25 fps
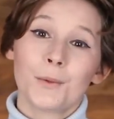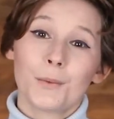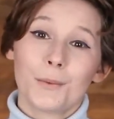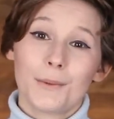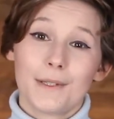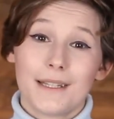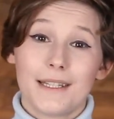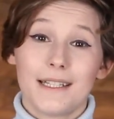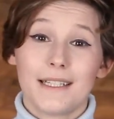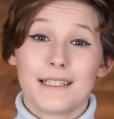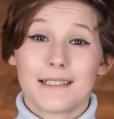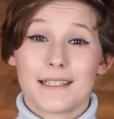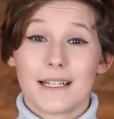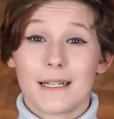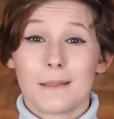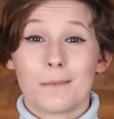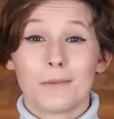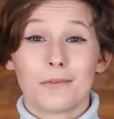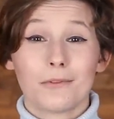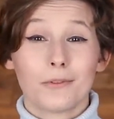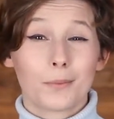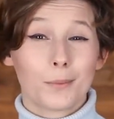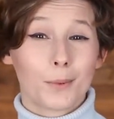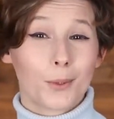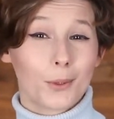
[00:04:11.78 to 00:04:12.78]
With this type
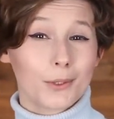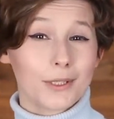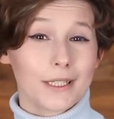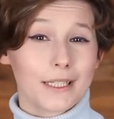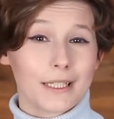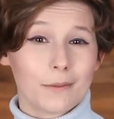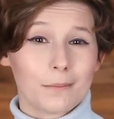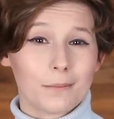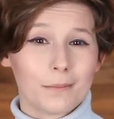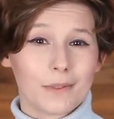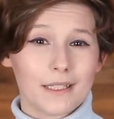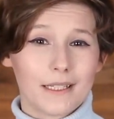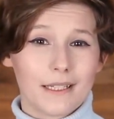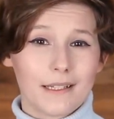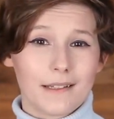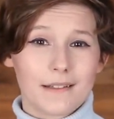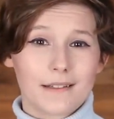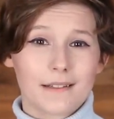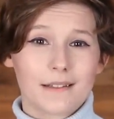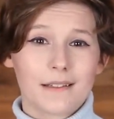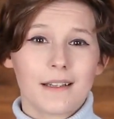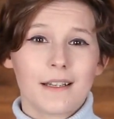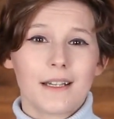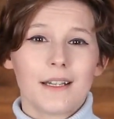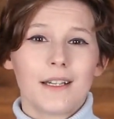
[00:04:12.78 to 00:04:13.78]
of reporting in
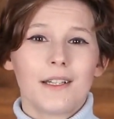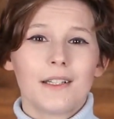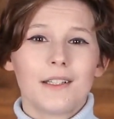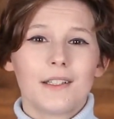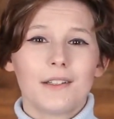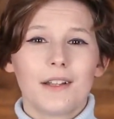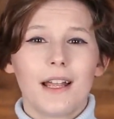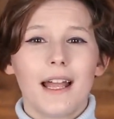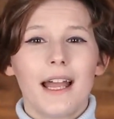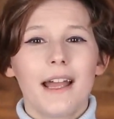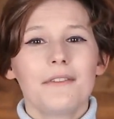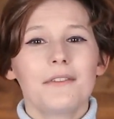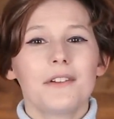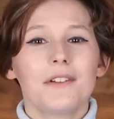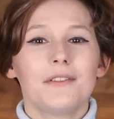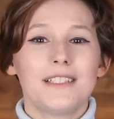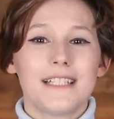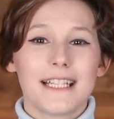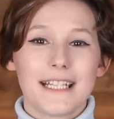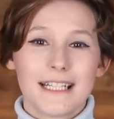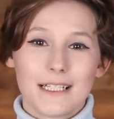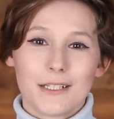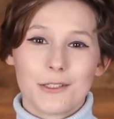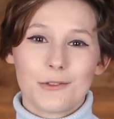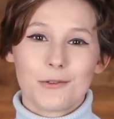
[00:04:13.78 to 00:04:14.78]
place, you'll have a
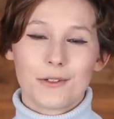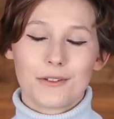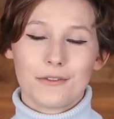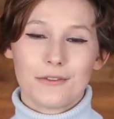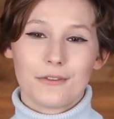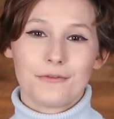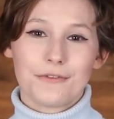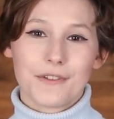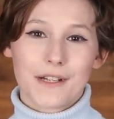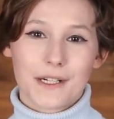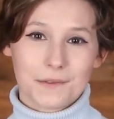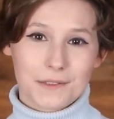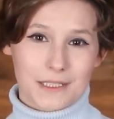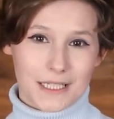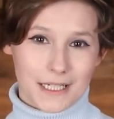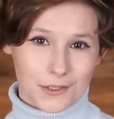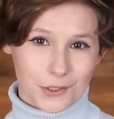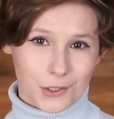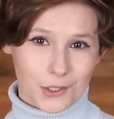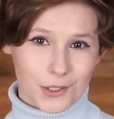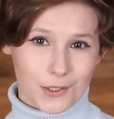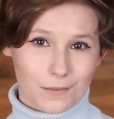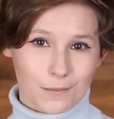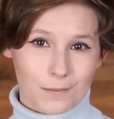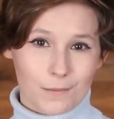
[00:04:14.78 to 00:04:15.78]
data driven
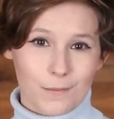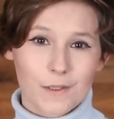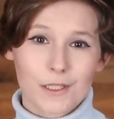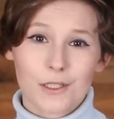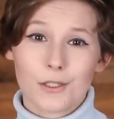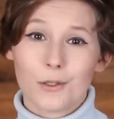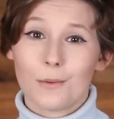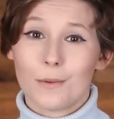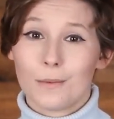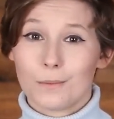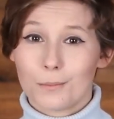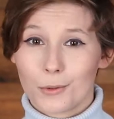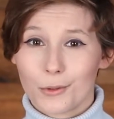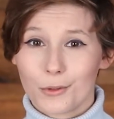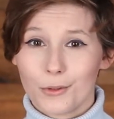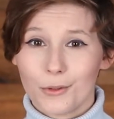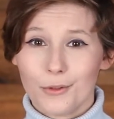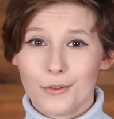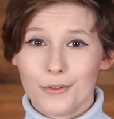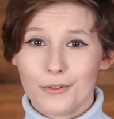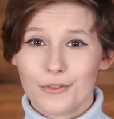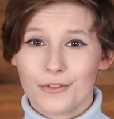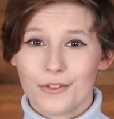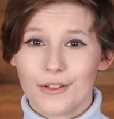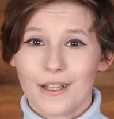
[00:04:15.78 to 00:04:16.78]
foundation to
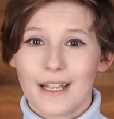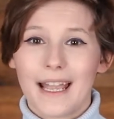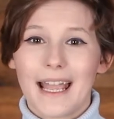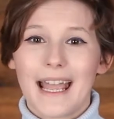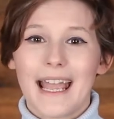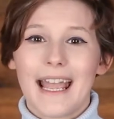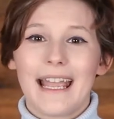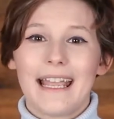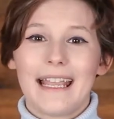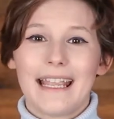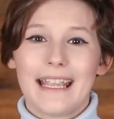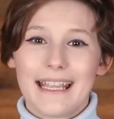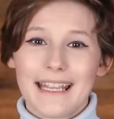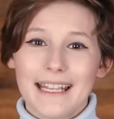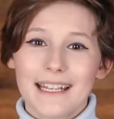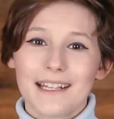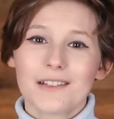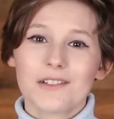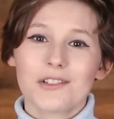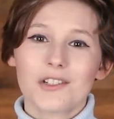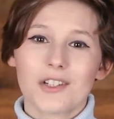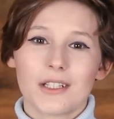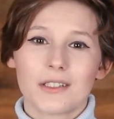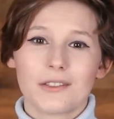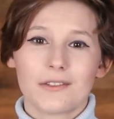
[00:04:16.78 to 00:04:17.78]
improve
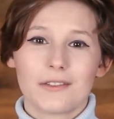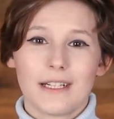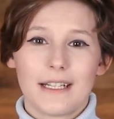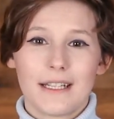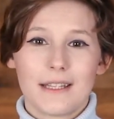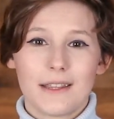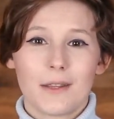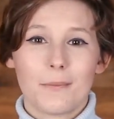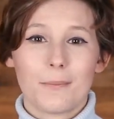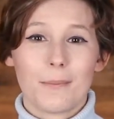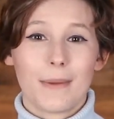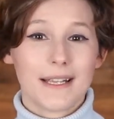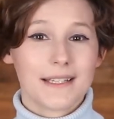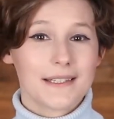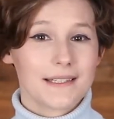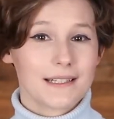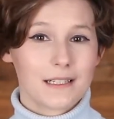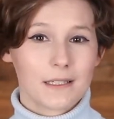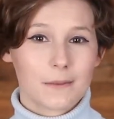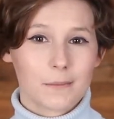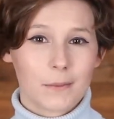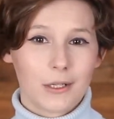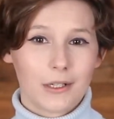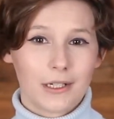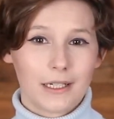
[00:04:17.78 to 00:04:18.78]
and generate the best
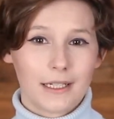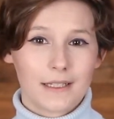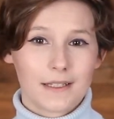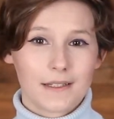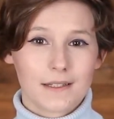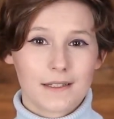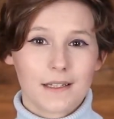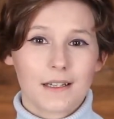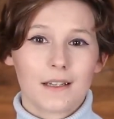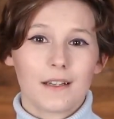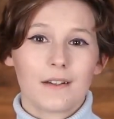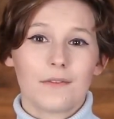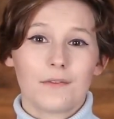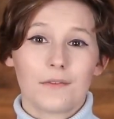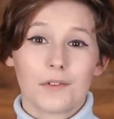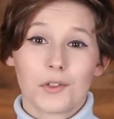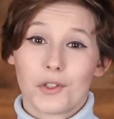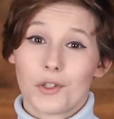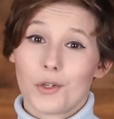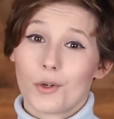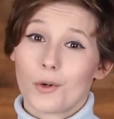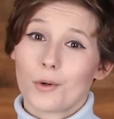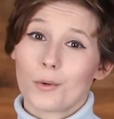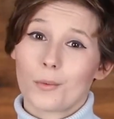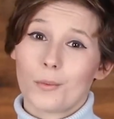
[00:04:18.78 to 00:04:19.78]
experience for
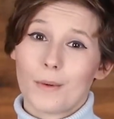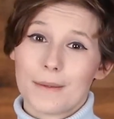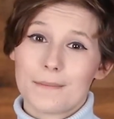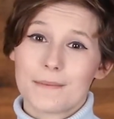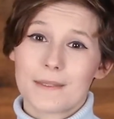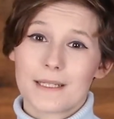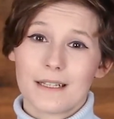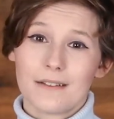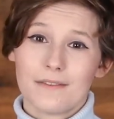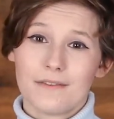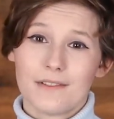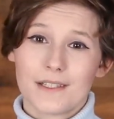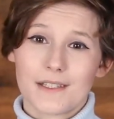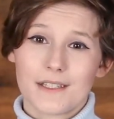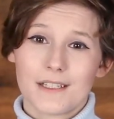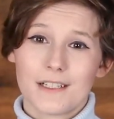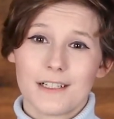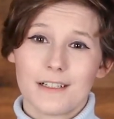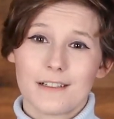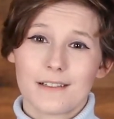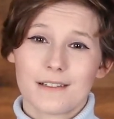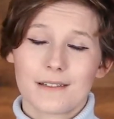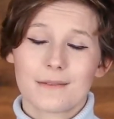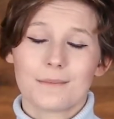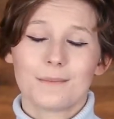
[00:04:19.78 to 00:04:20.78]
your website
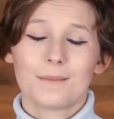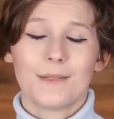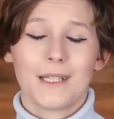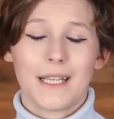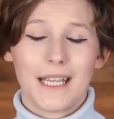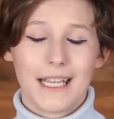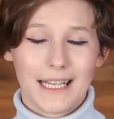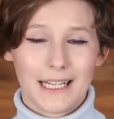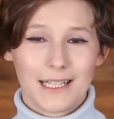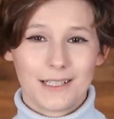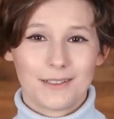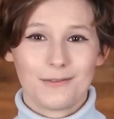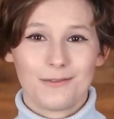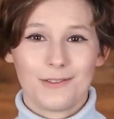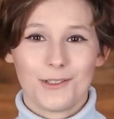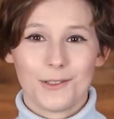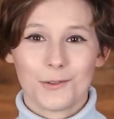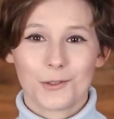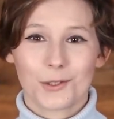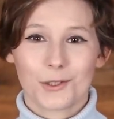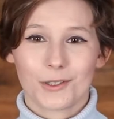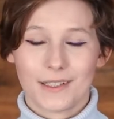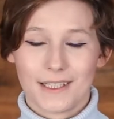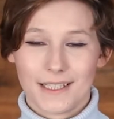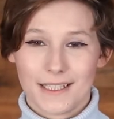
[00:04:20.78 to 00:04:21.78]
visitors and
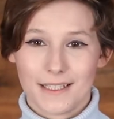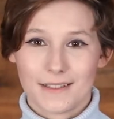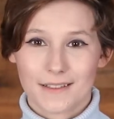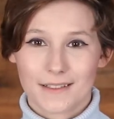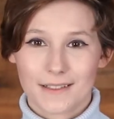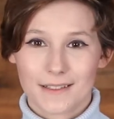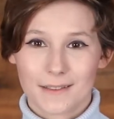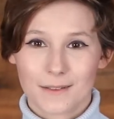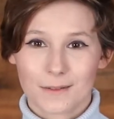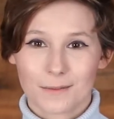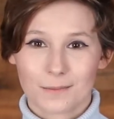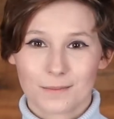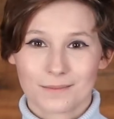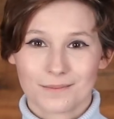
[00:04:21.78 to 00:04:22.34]
future leads.